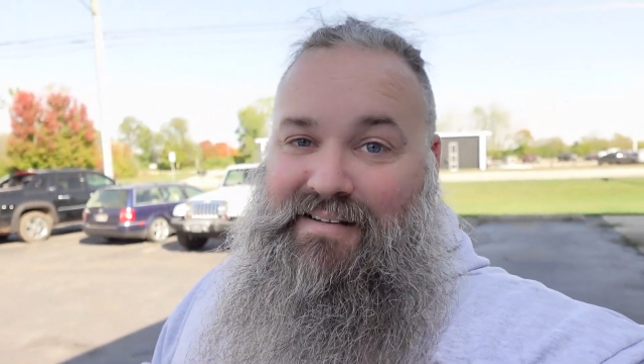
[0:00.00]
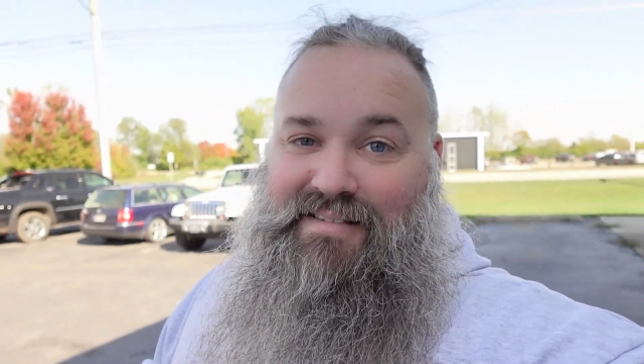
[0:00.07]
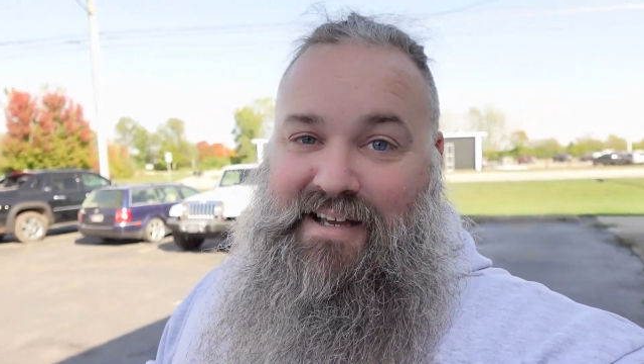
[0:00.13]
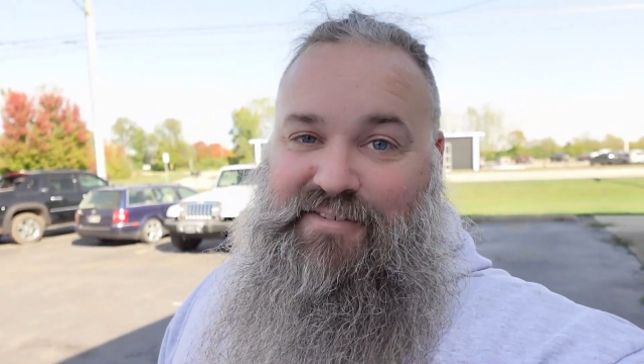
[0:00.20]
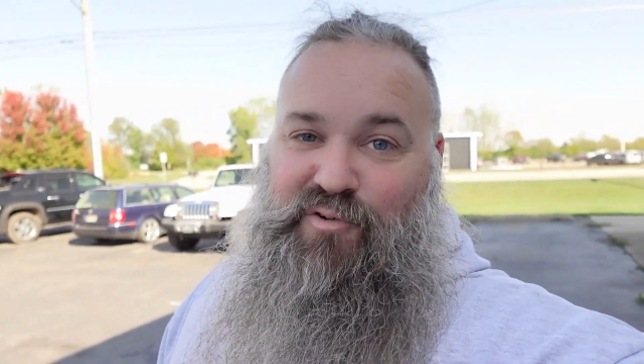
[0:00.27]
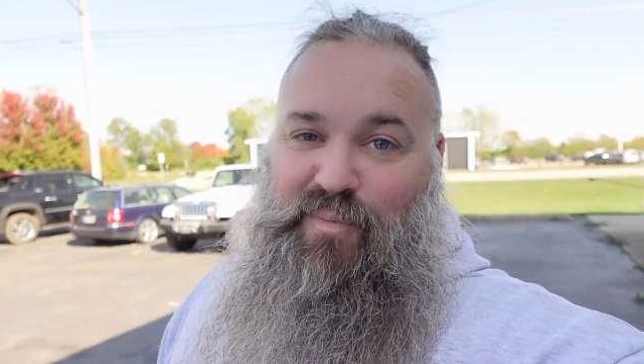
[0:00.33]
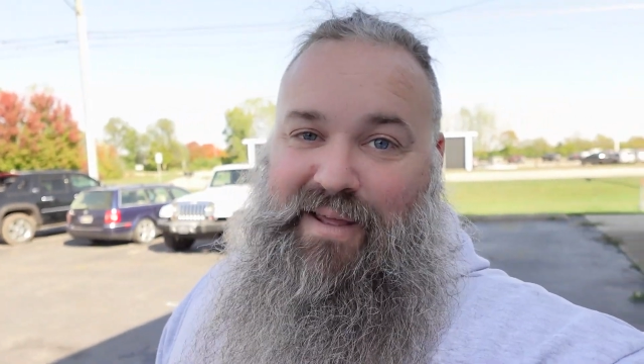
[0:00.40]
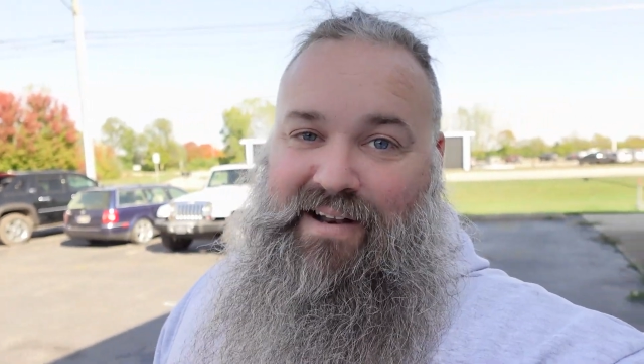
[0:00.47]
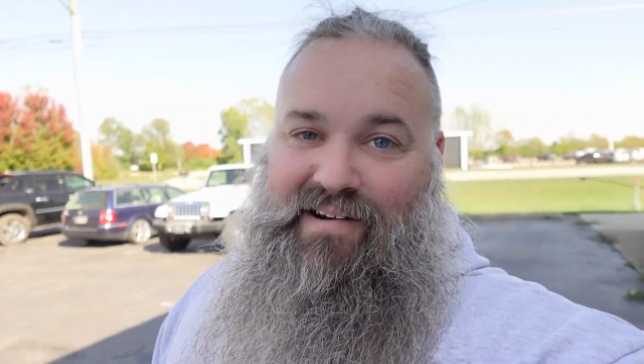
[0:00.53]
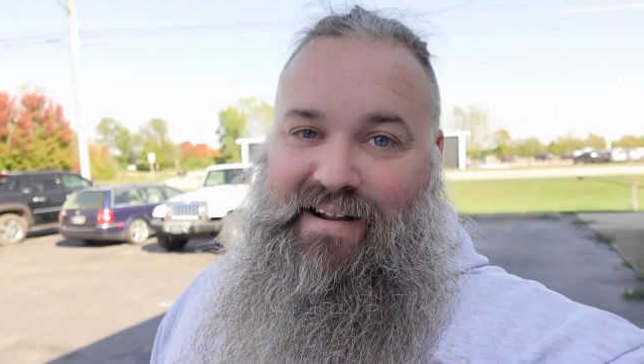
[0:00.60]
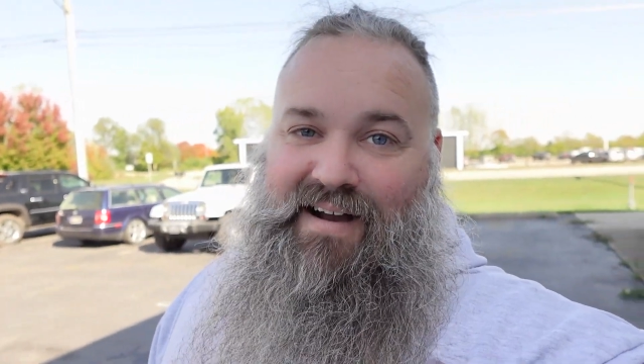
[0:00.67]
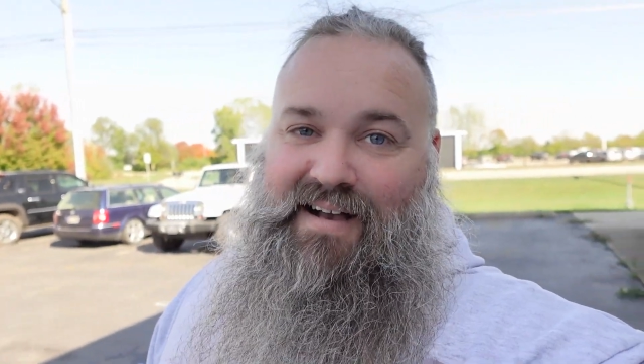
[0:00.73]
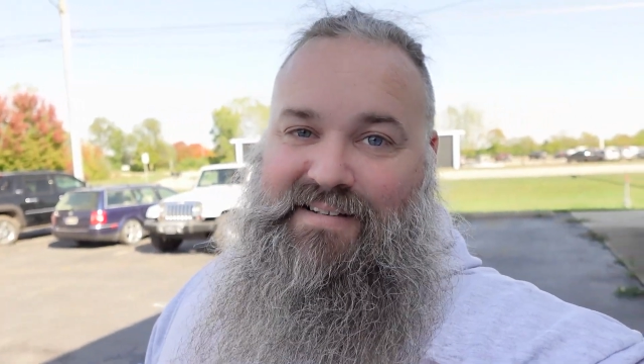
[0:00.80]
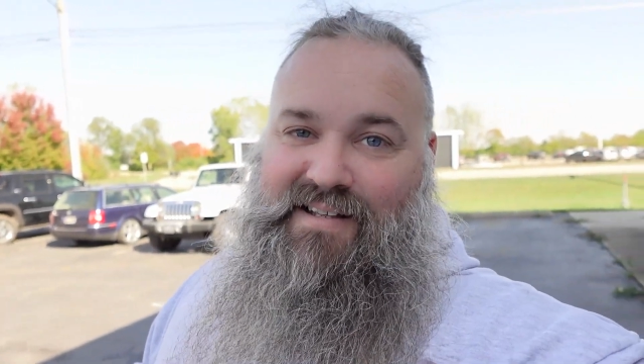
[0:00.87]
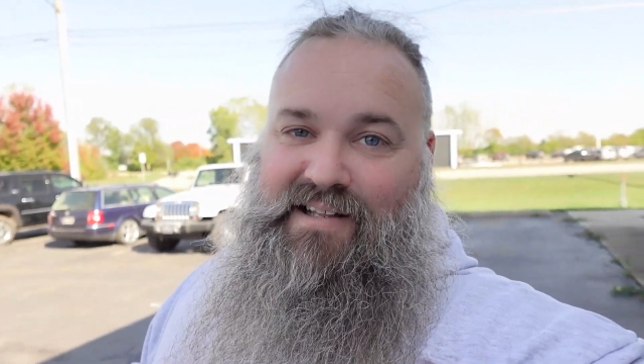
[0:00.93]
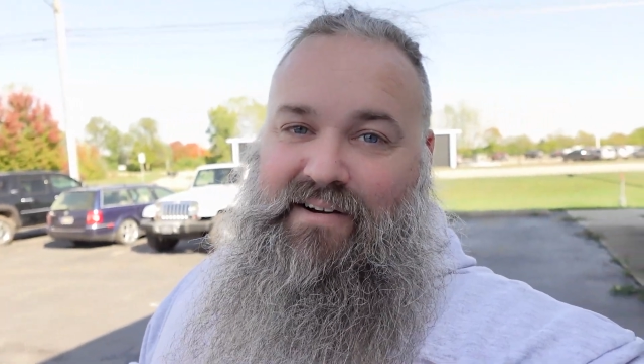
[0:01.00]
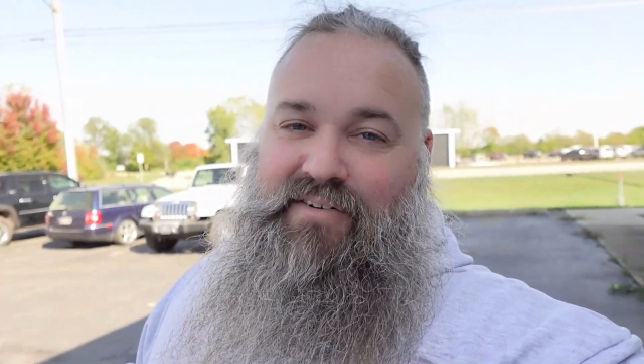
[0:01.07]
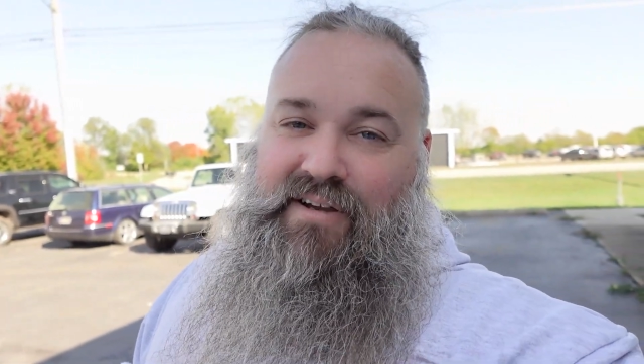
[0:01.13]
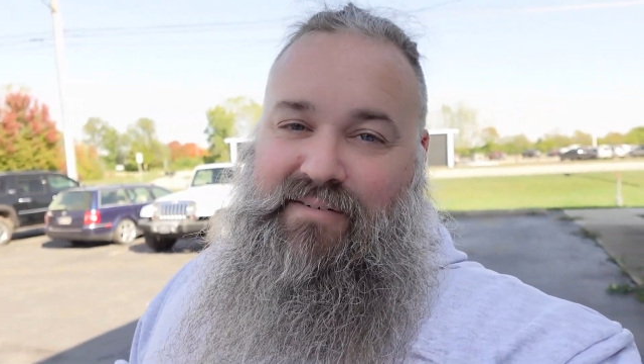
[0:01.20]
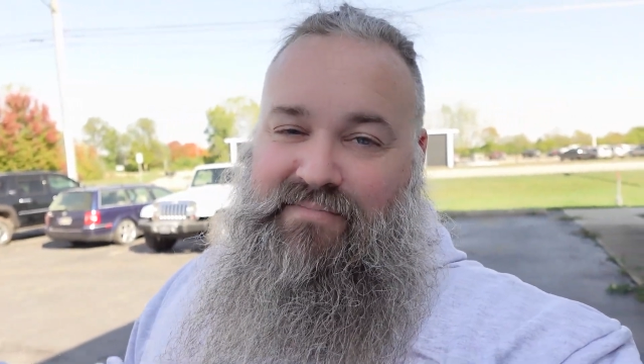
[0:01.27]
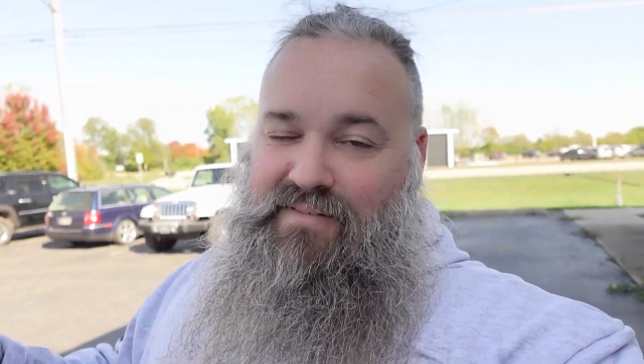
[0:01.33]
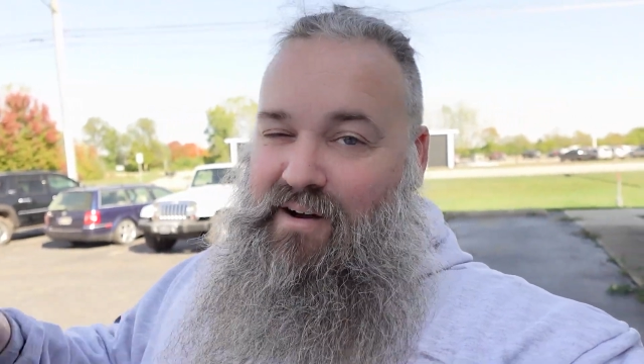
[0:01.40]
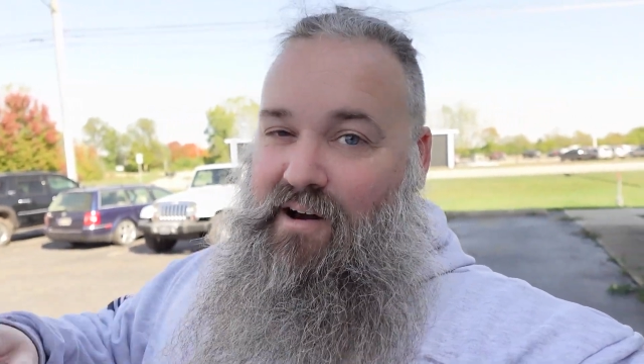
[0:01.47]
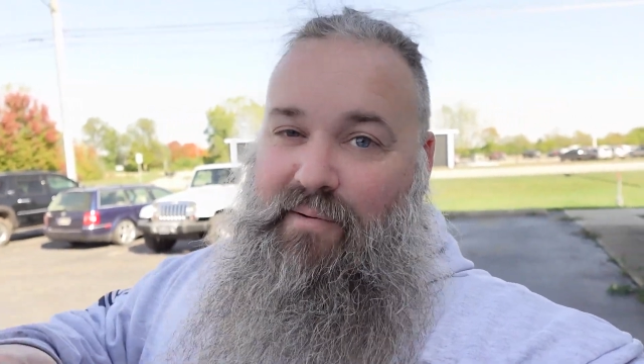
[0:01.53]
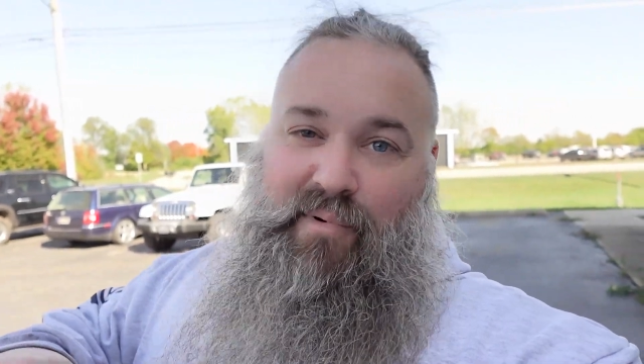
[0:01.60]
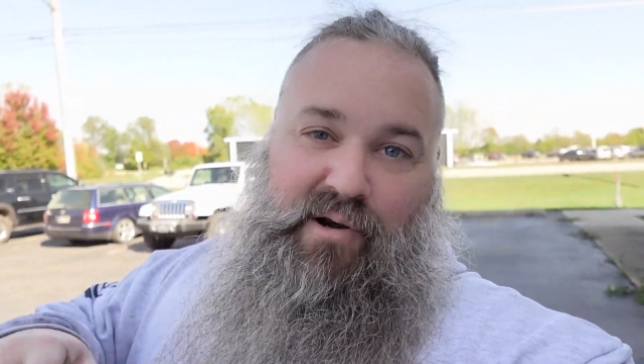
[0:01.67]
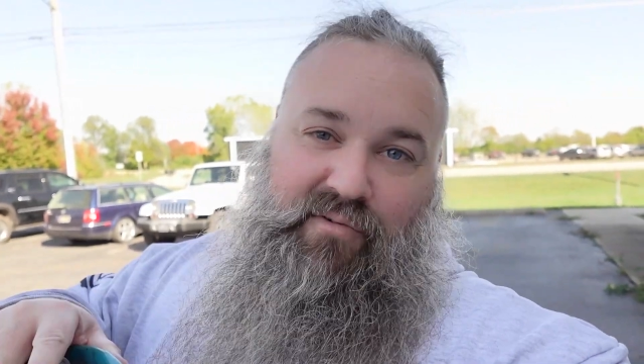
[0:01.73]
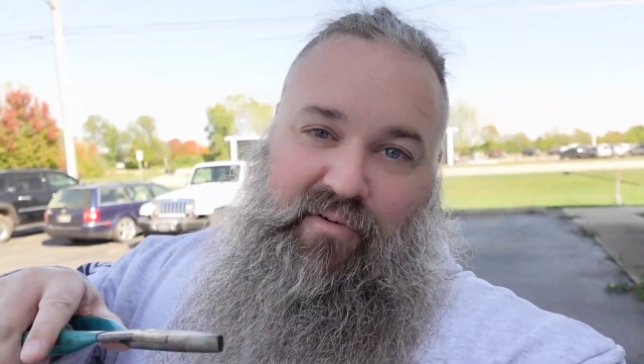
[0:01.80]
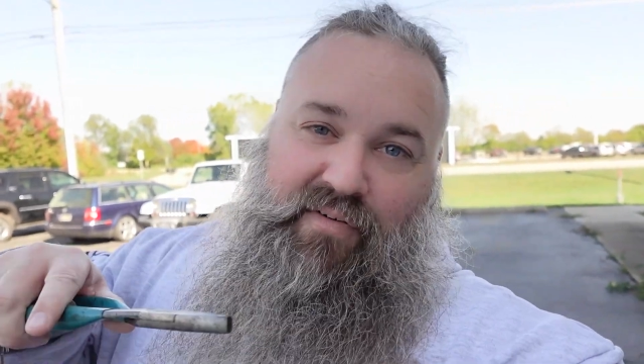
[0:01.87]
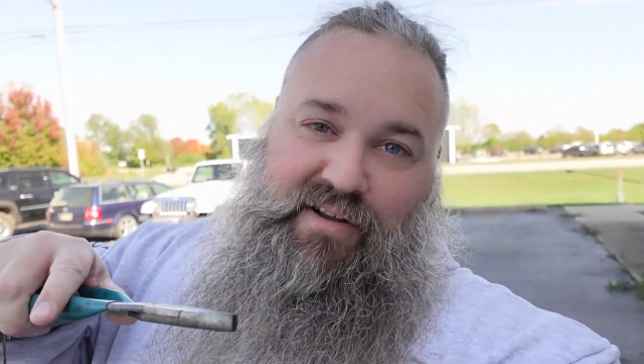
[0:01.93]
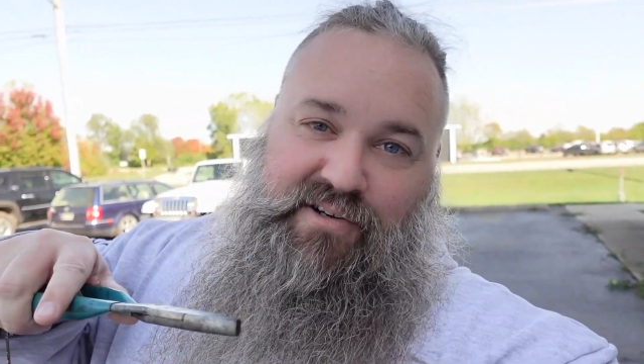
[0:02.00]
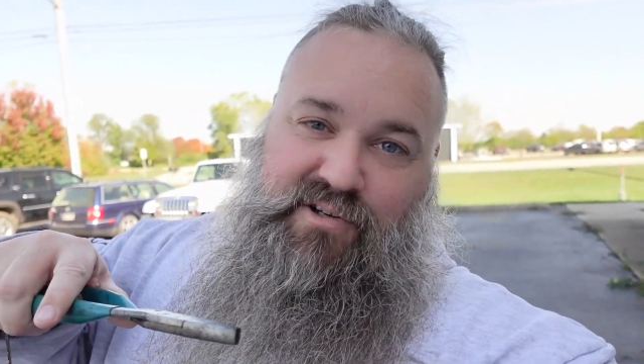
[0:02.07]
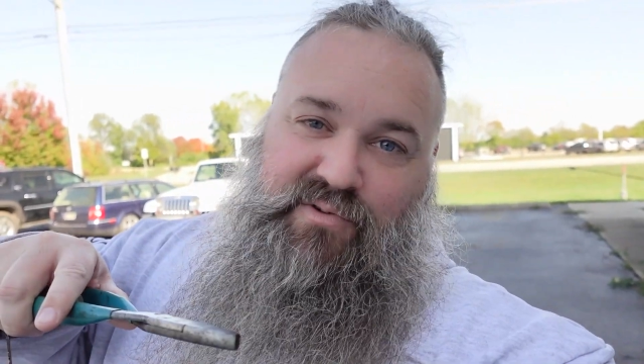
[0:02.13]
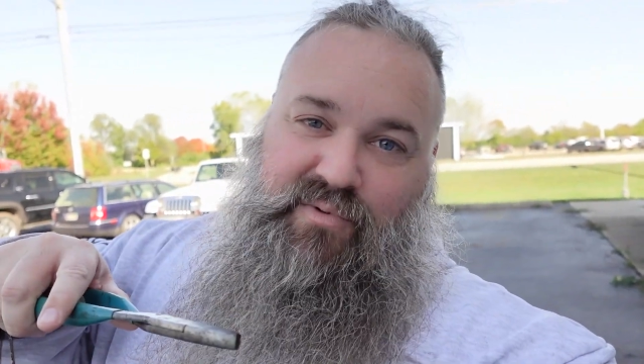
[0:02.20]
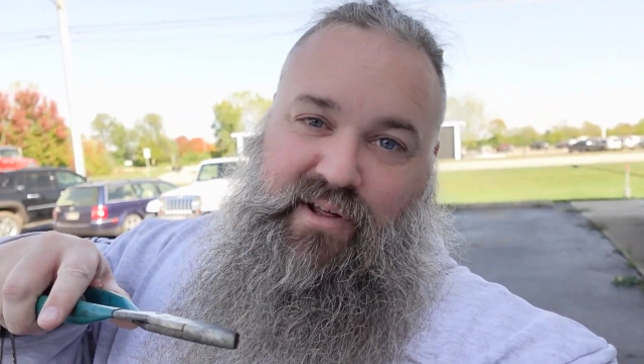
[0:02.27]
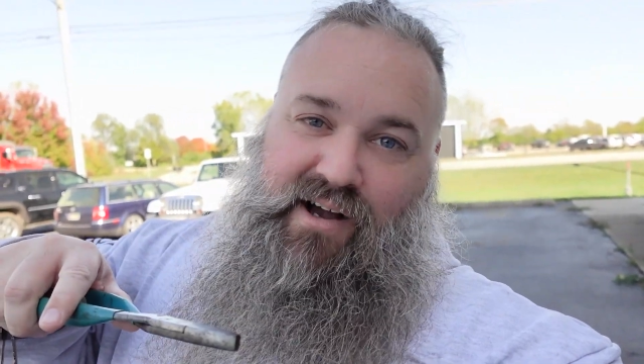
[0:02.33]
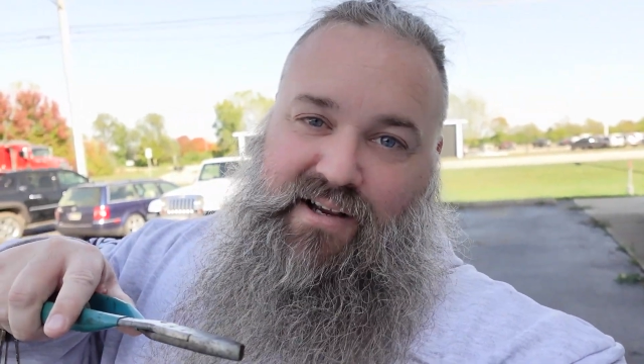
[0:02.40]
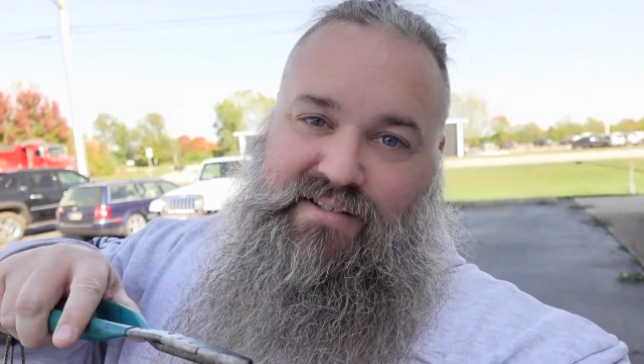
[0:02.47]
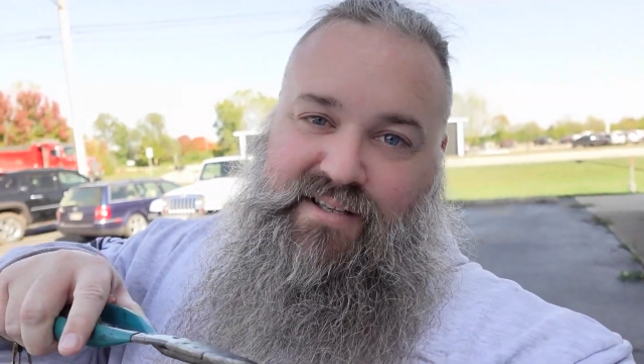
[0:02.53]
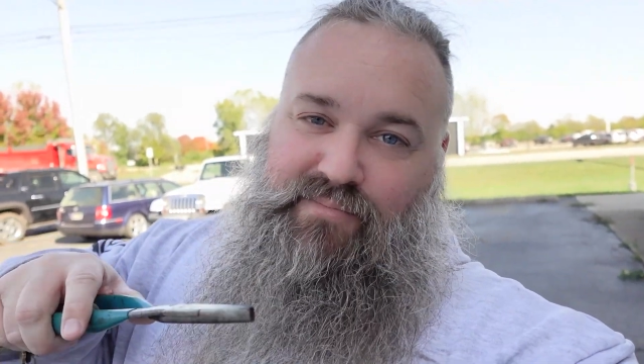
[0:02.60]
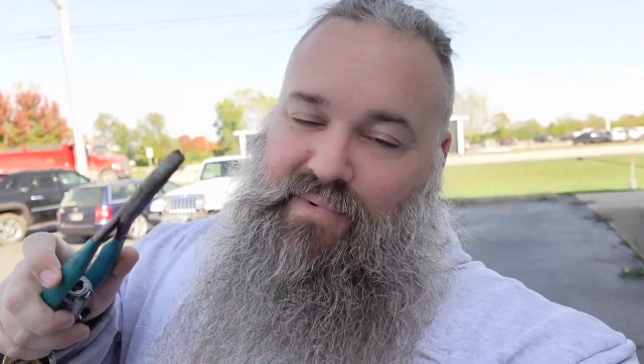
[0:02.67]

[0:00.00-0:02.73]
Thanks for being here, guys. I love you. Automotive Adventures with Austin,